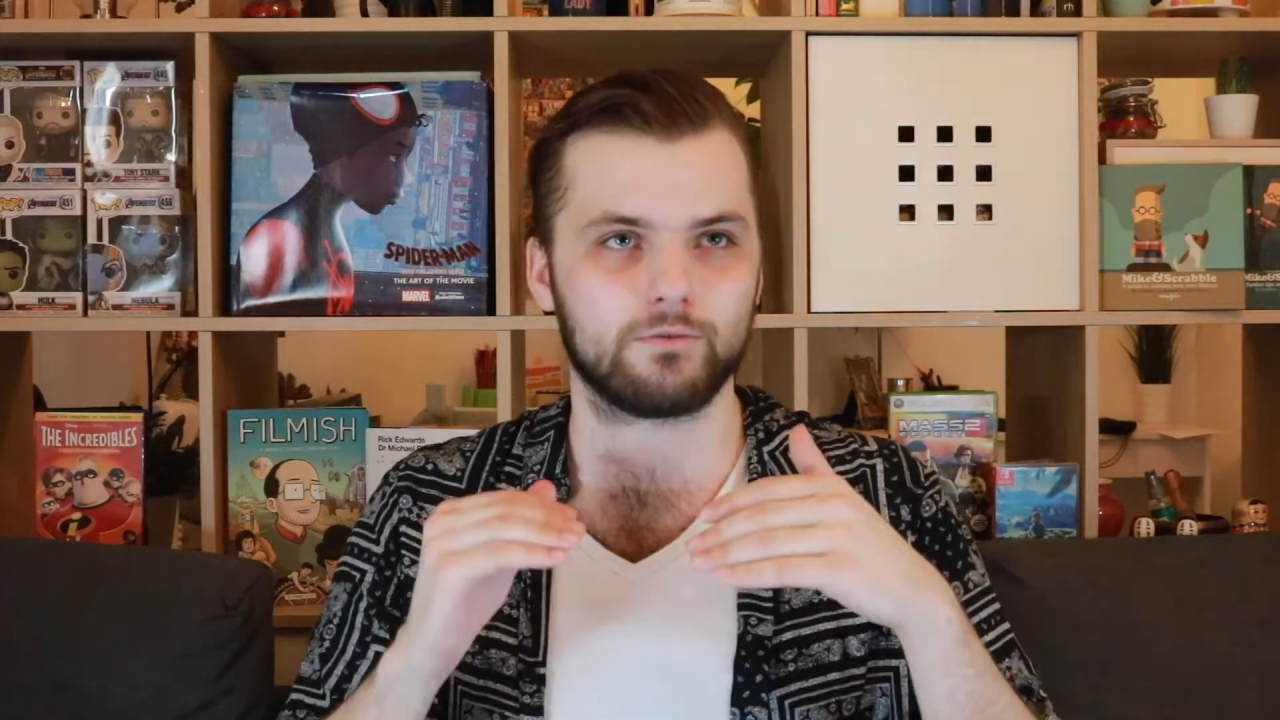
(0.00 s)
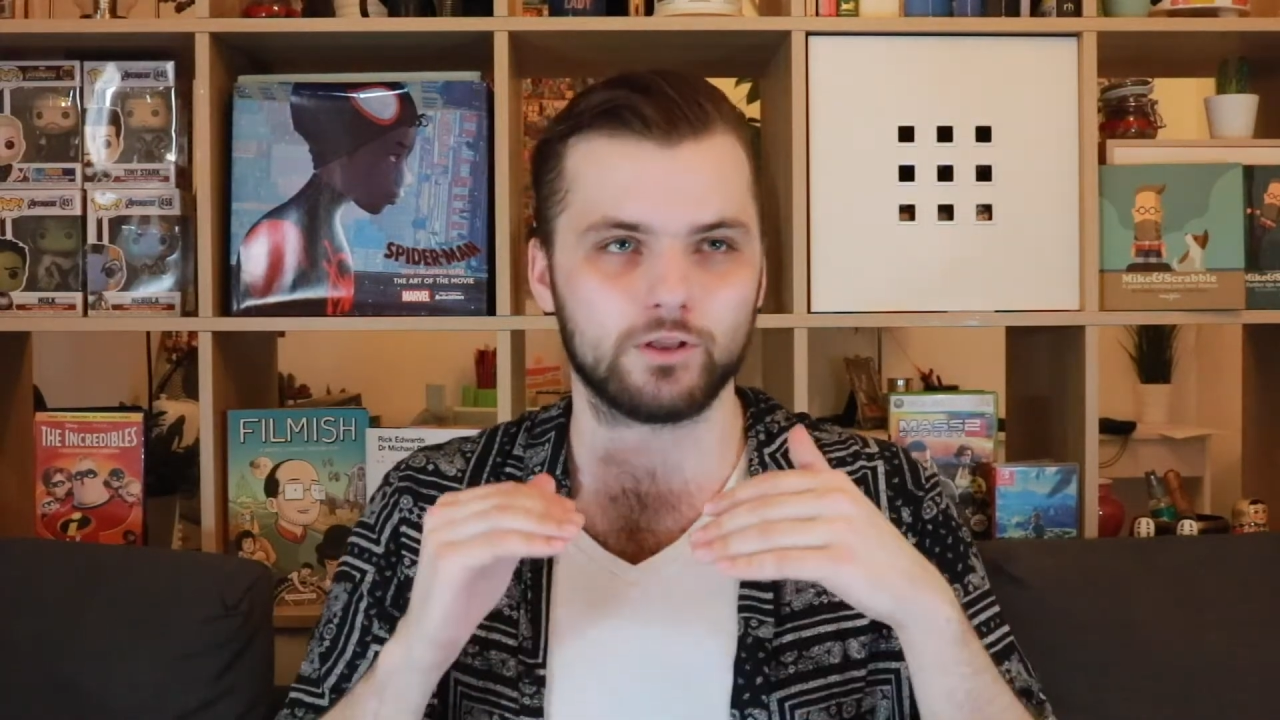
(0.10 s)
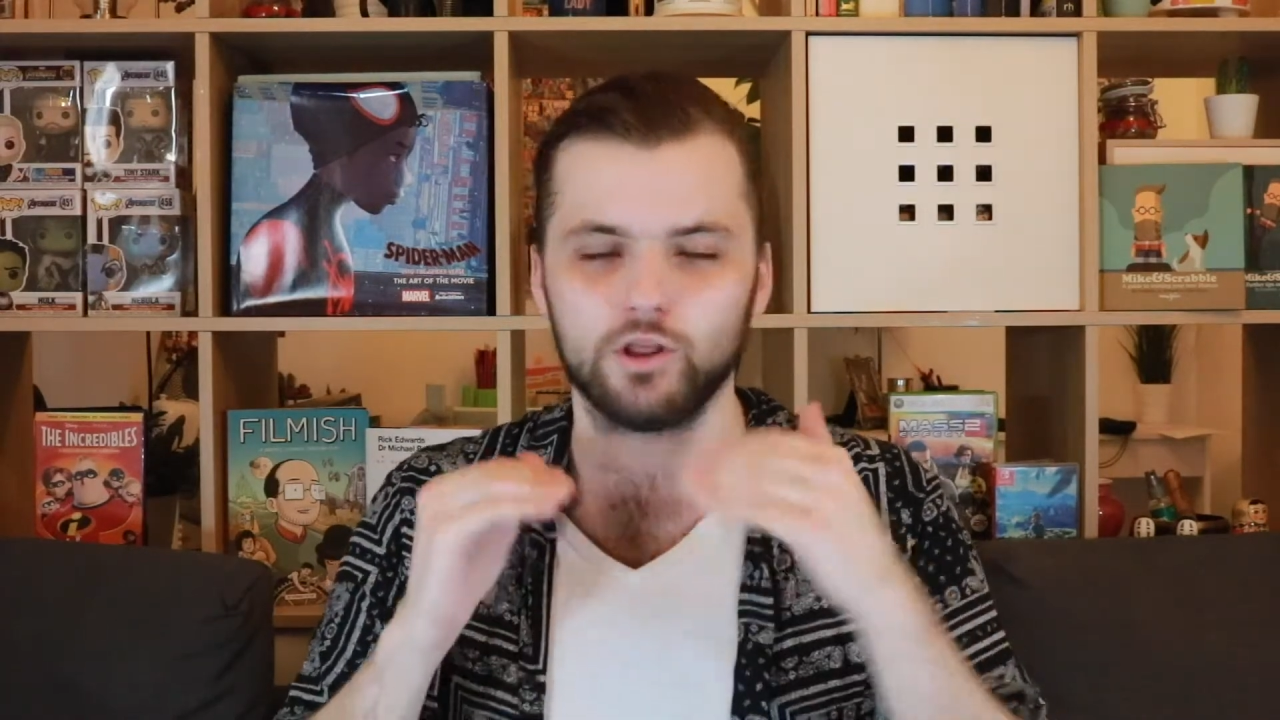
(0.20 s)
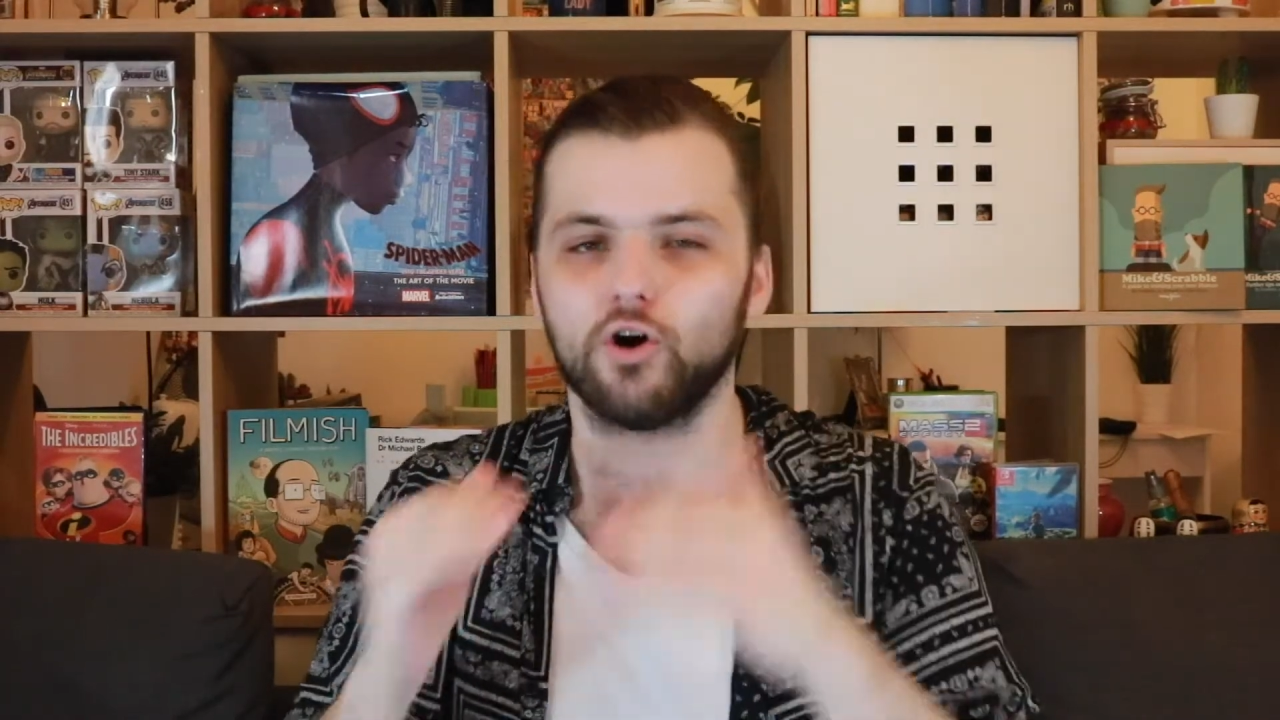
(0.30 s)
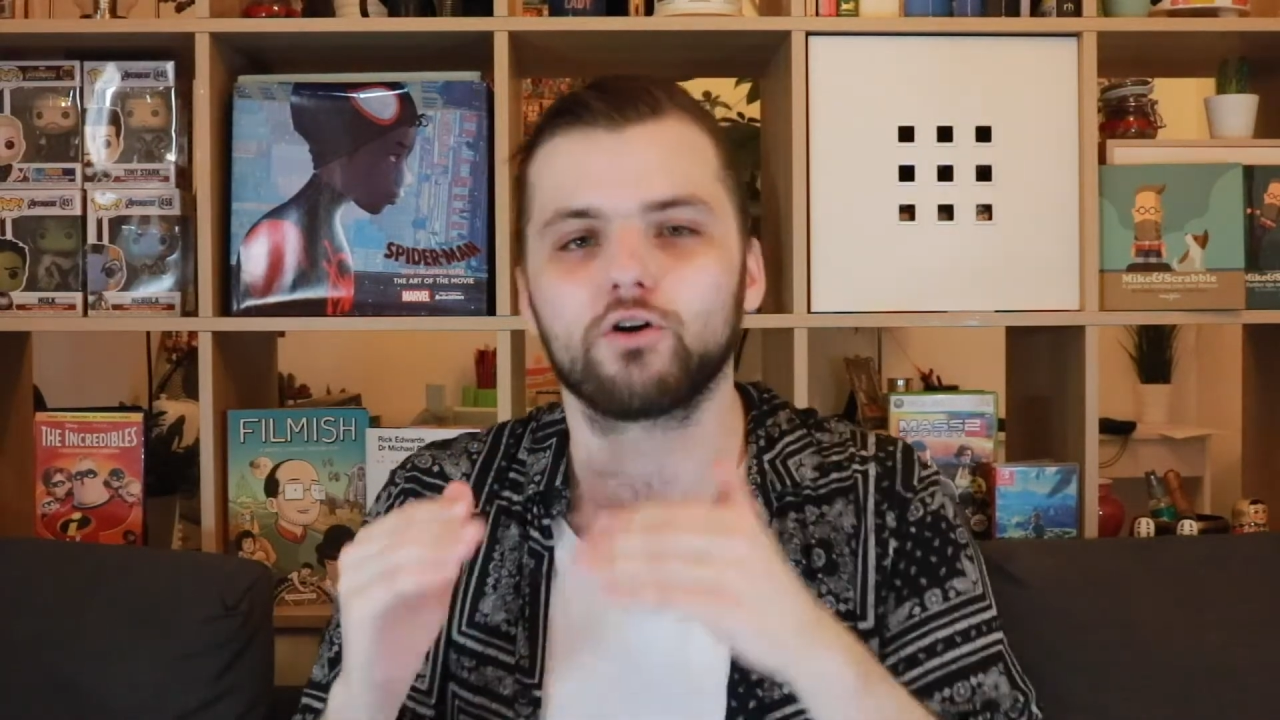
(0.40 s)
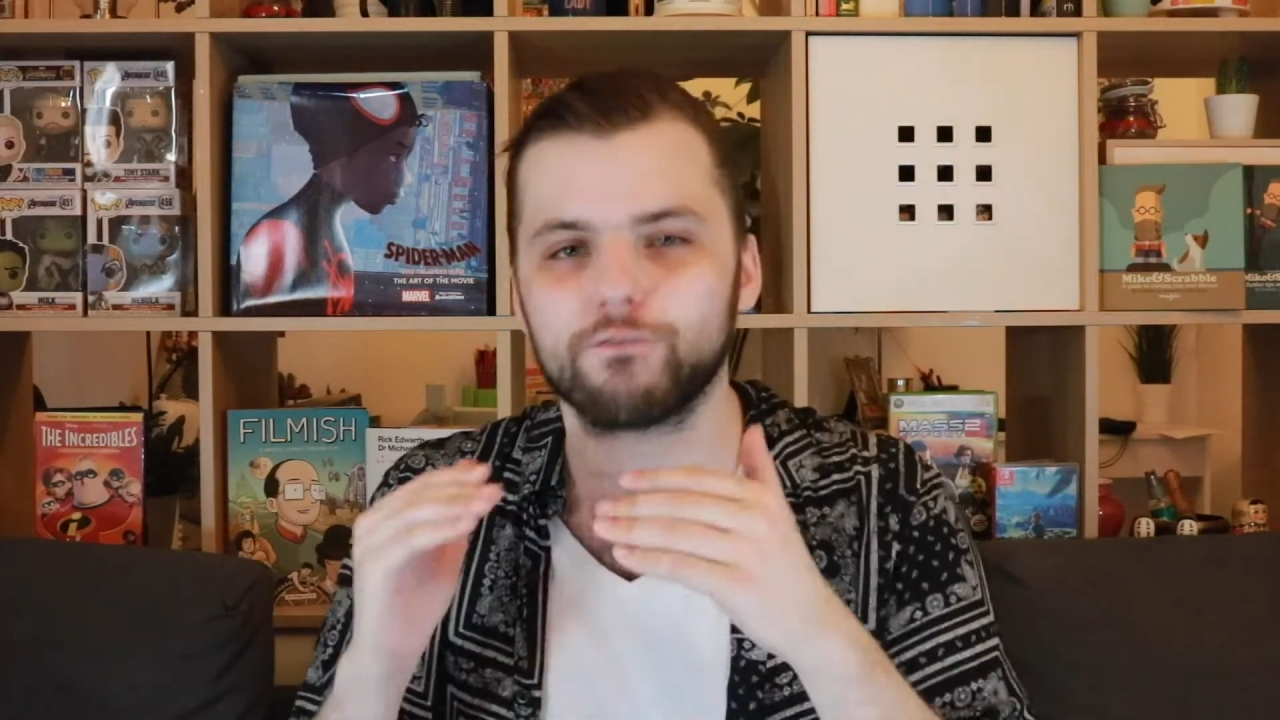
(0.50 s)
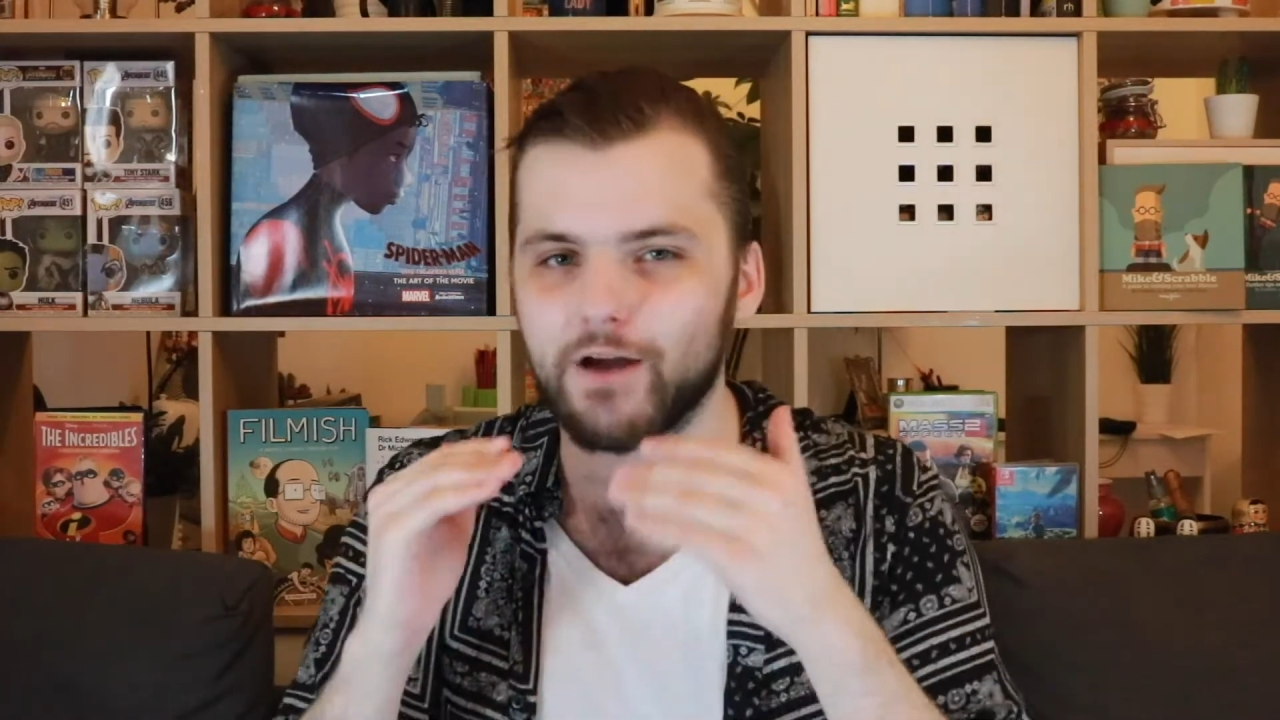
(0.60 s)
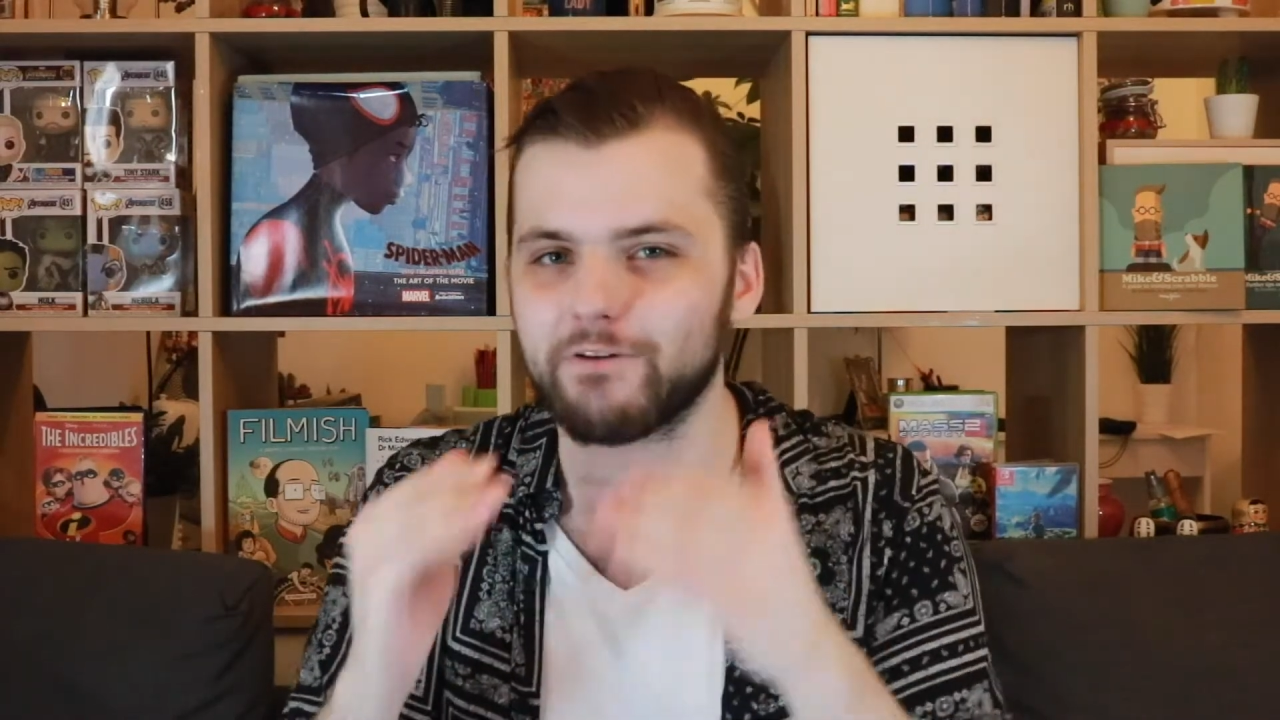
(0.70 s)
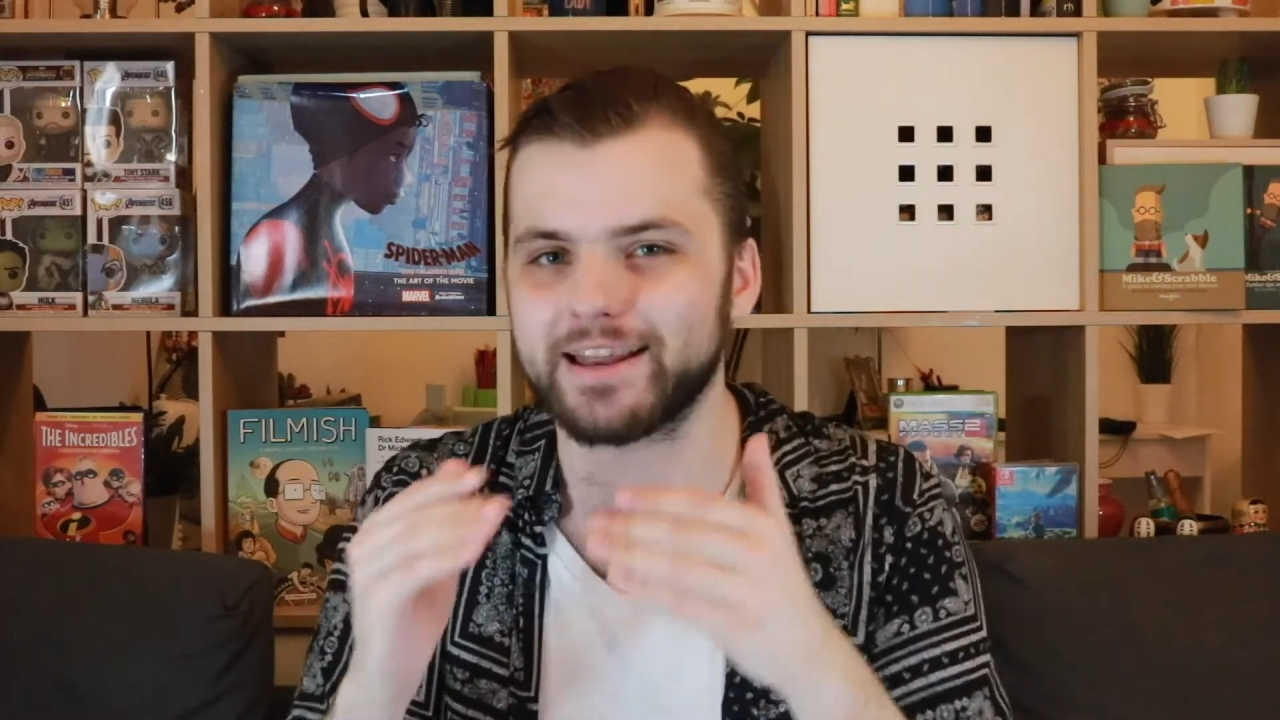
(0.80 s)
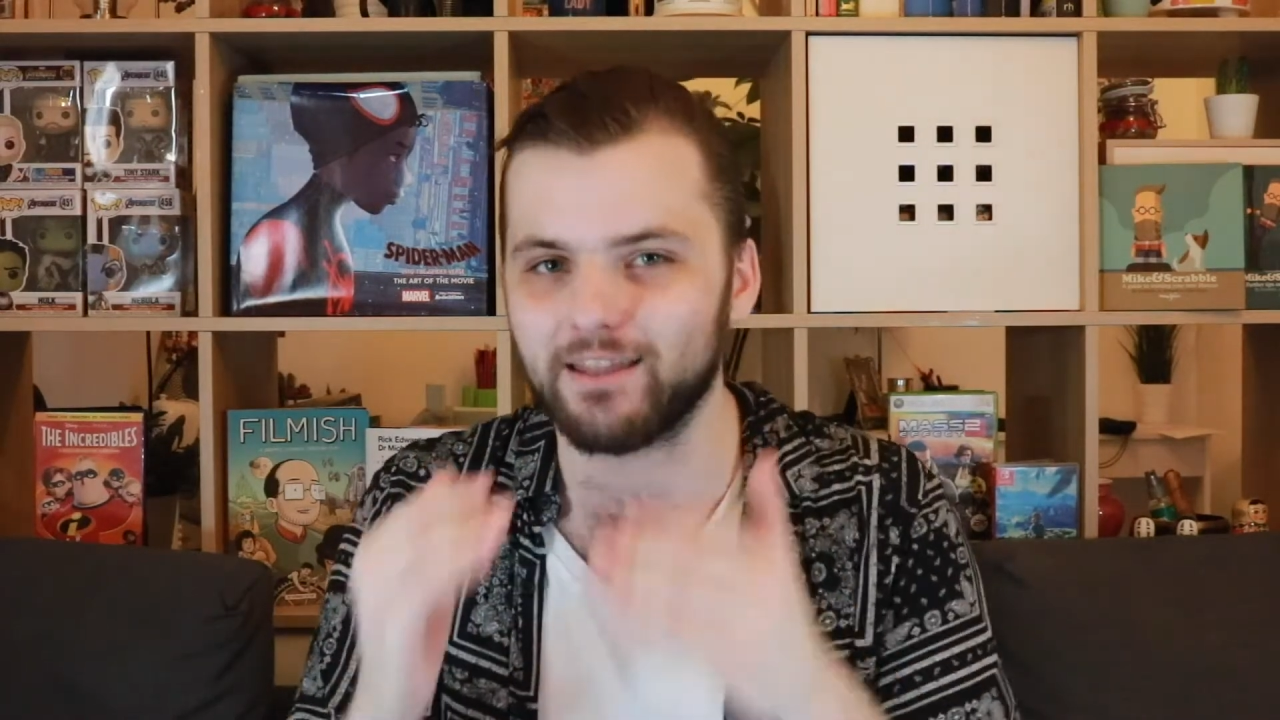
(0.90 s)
look very